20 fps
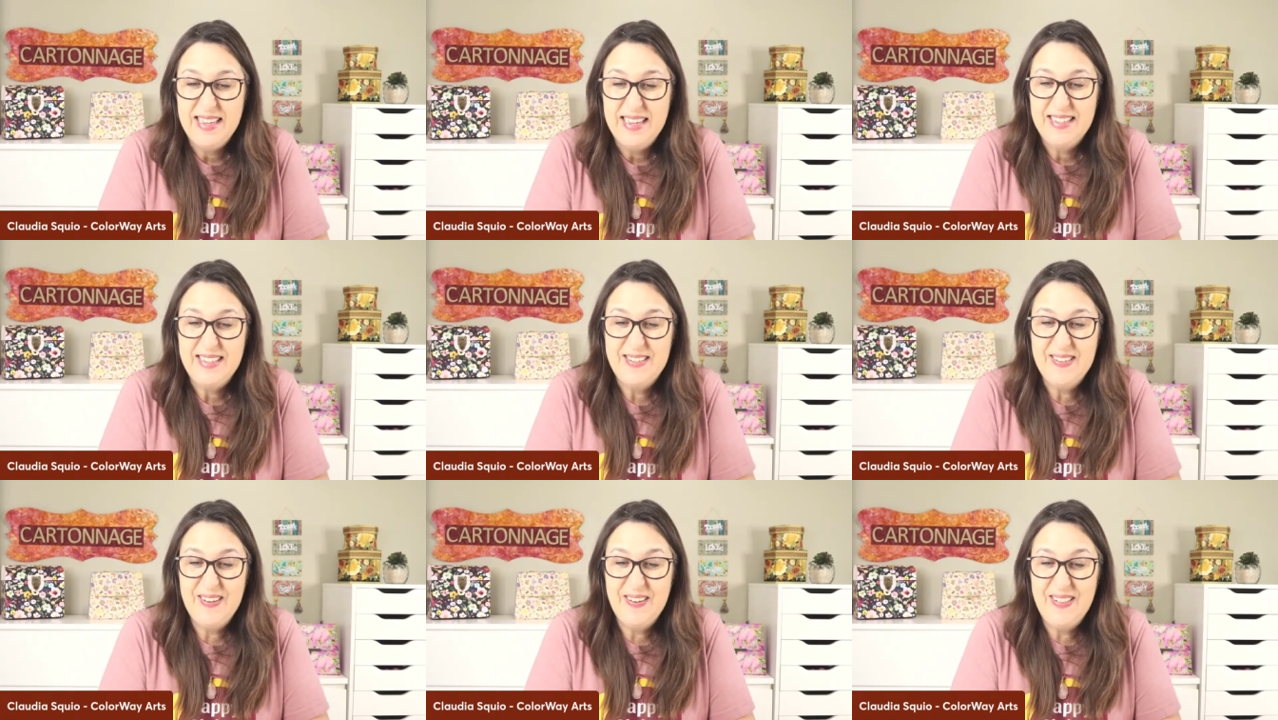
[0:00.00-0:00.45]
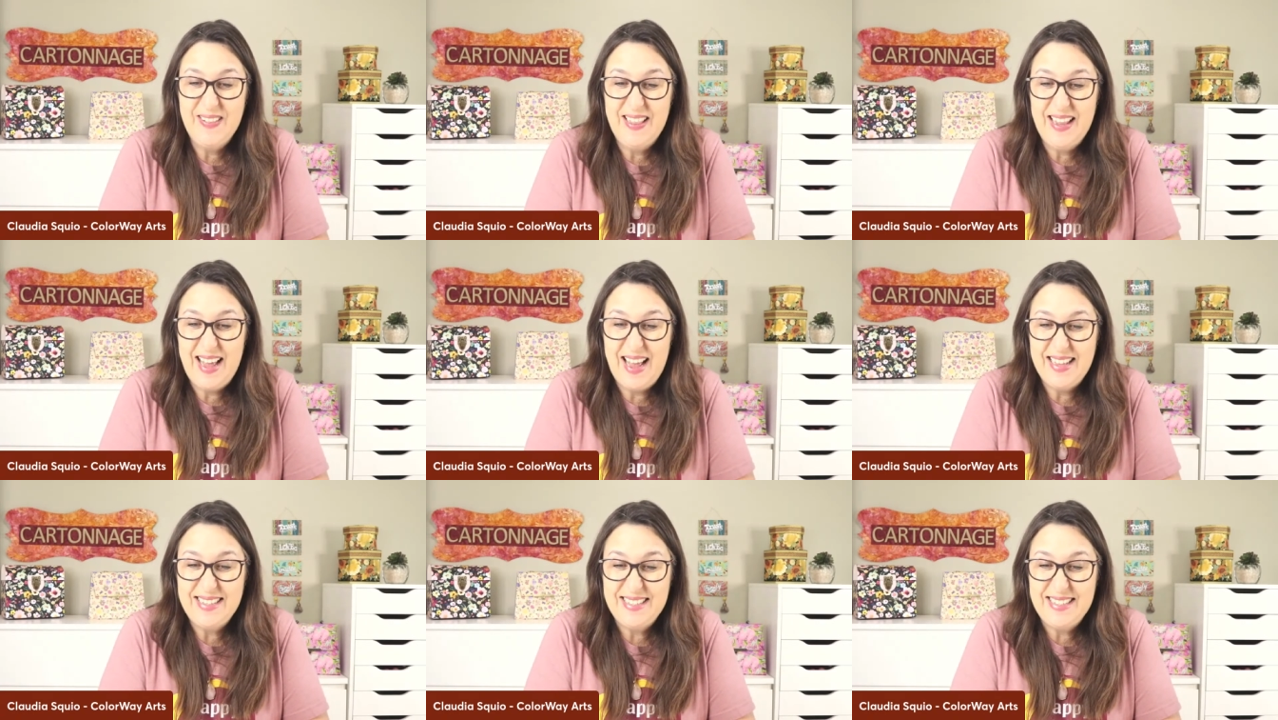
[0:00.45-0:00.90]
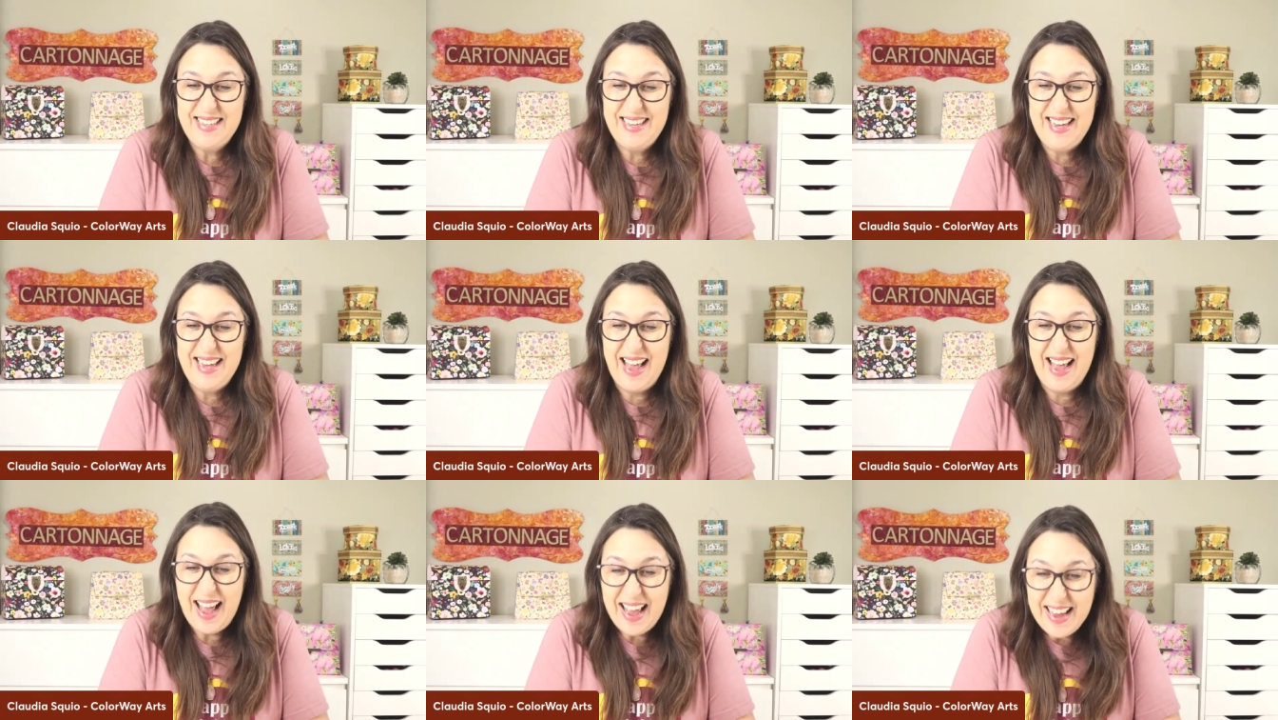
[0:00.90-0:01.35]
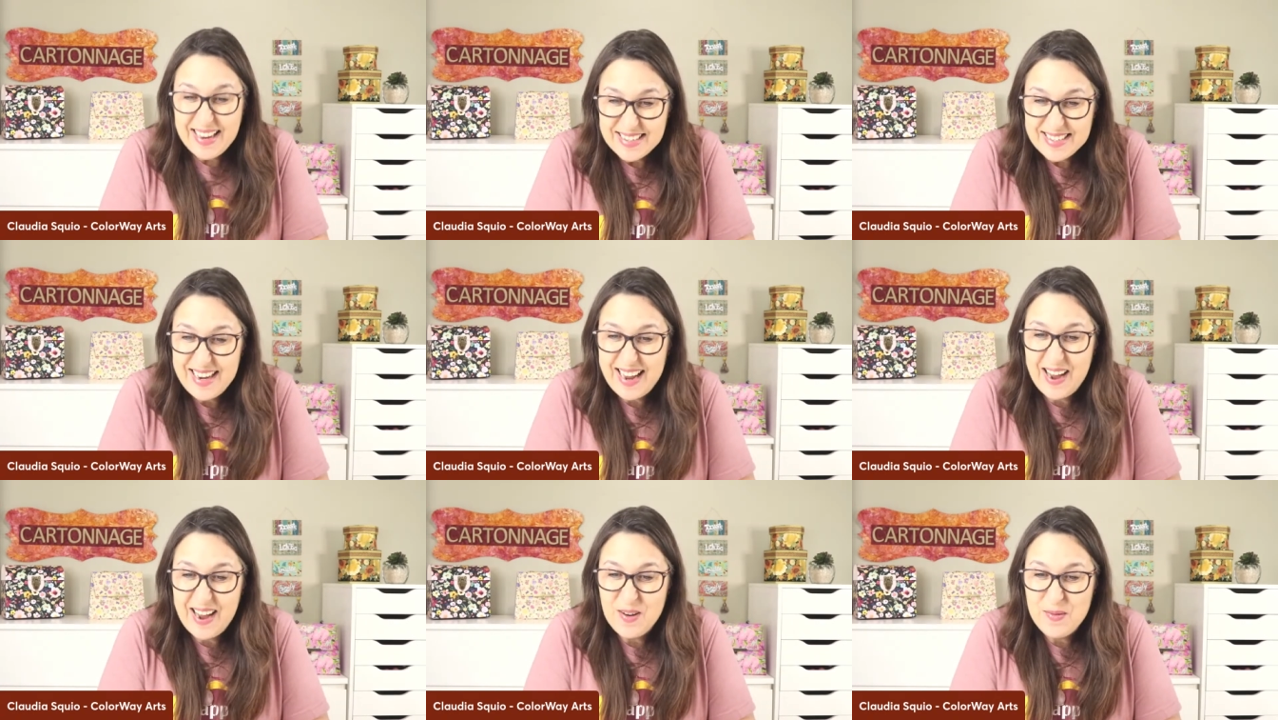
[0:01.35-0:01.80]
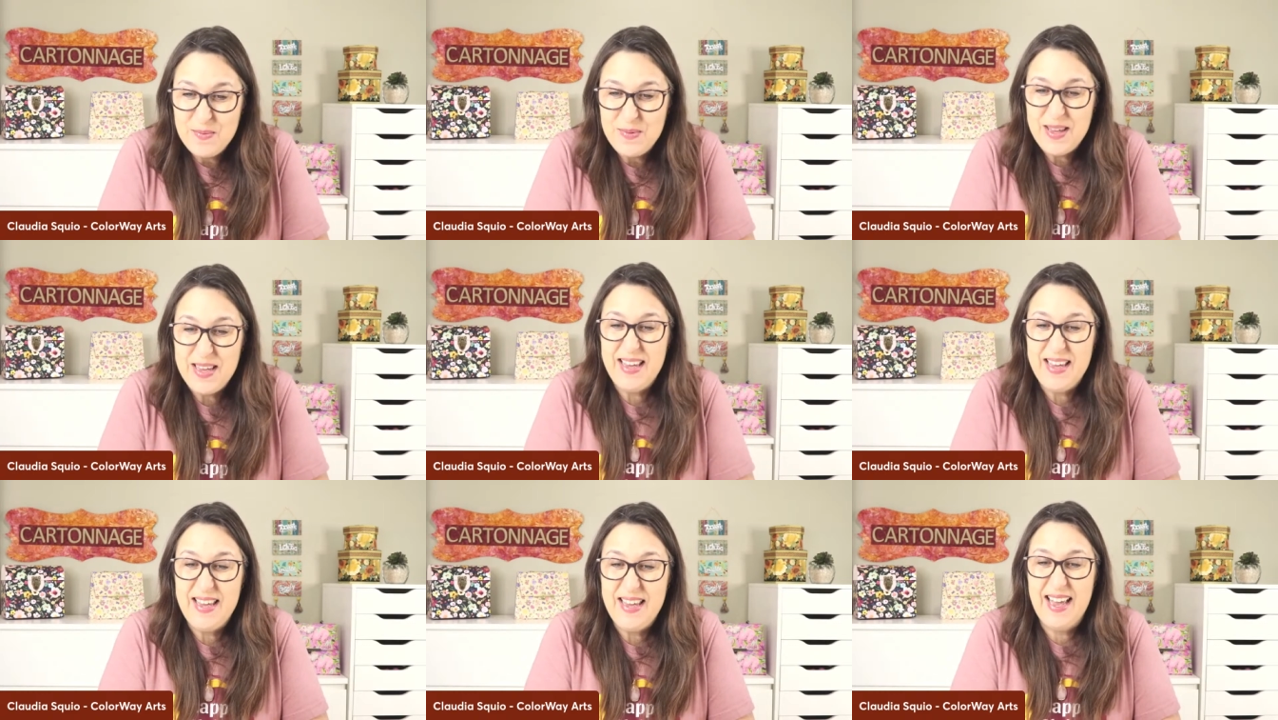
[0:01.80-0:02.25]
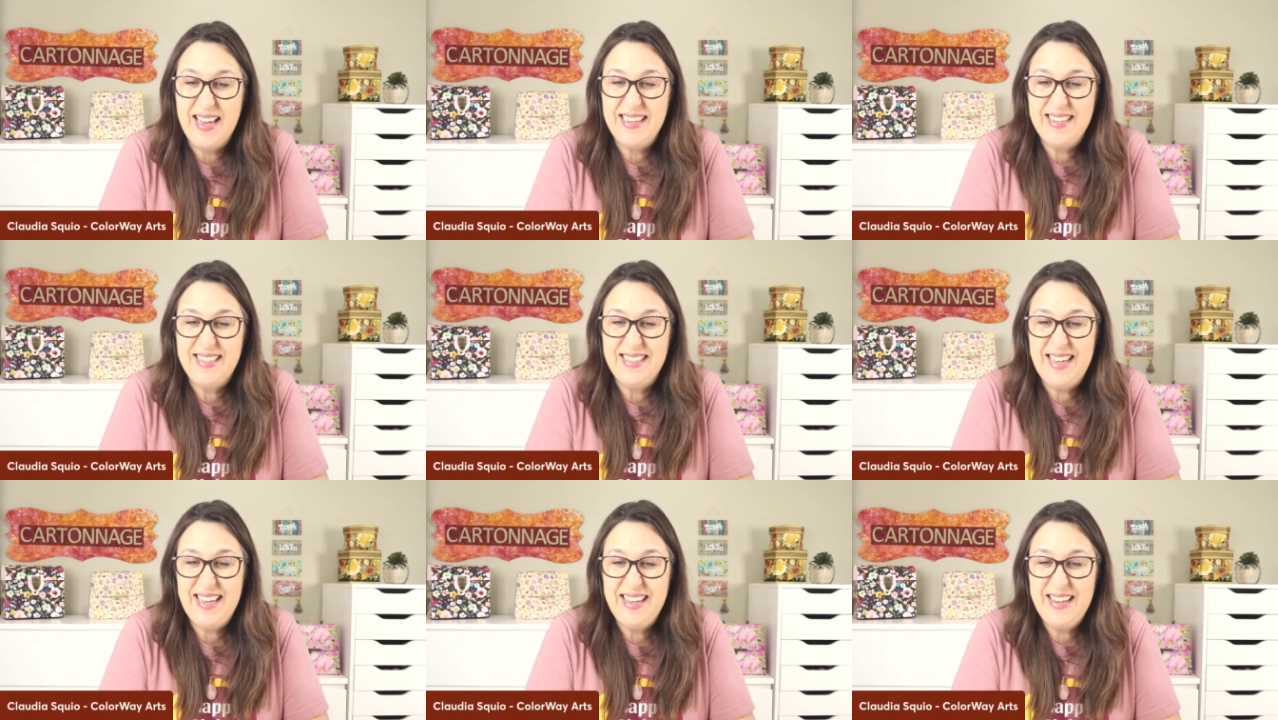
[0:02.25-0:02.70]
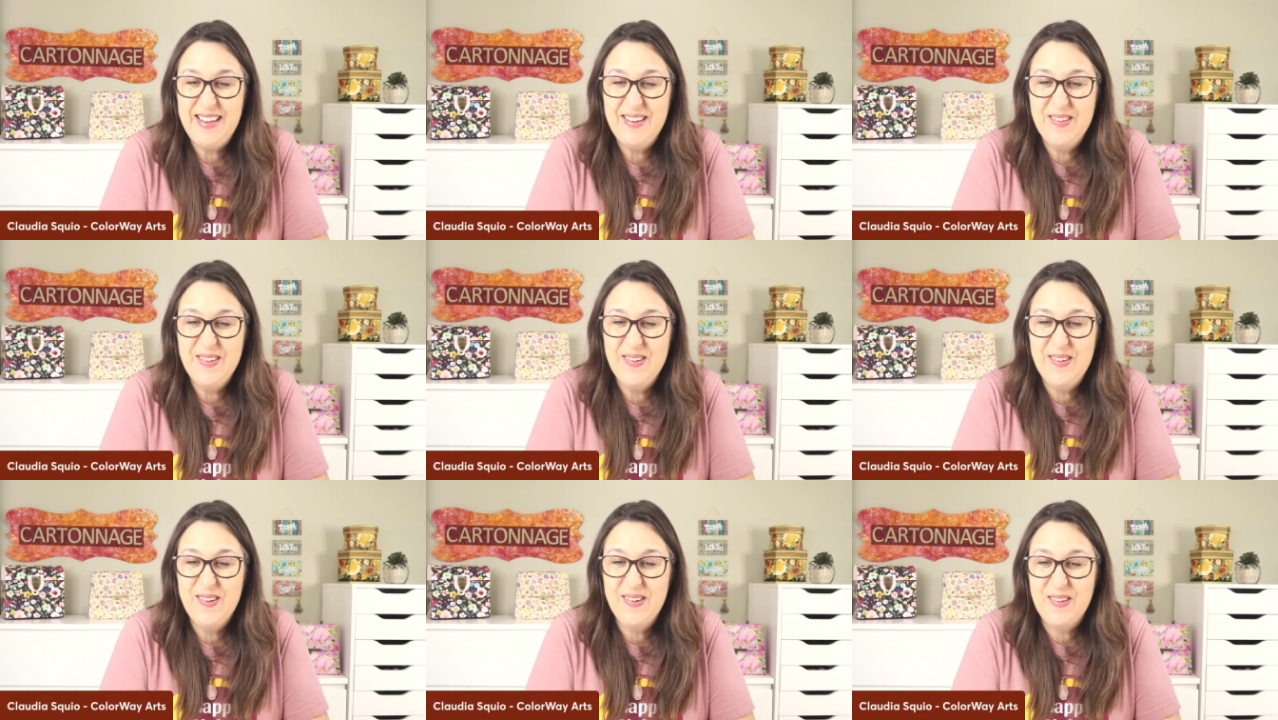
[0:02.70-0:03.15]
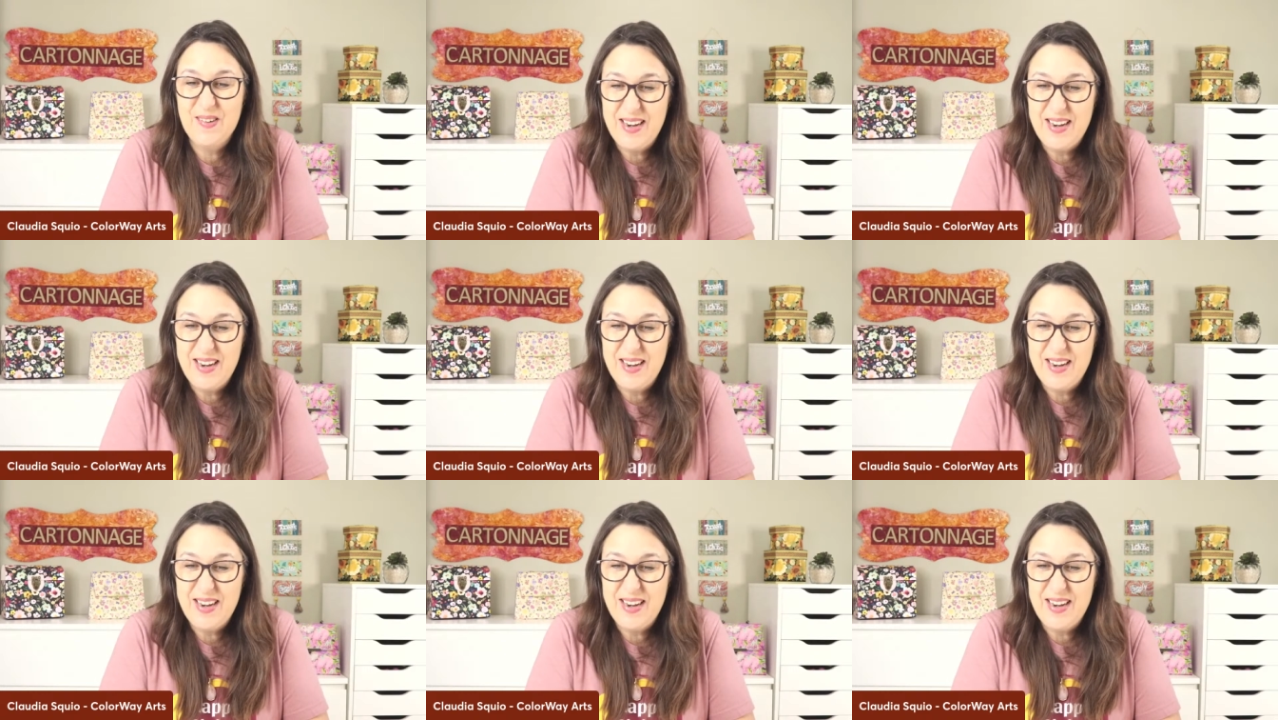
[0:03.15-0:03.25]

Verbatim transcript: So let's see. Hi, Shelby. I see you.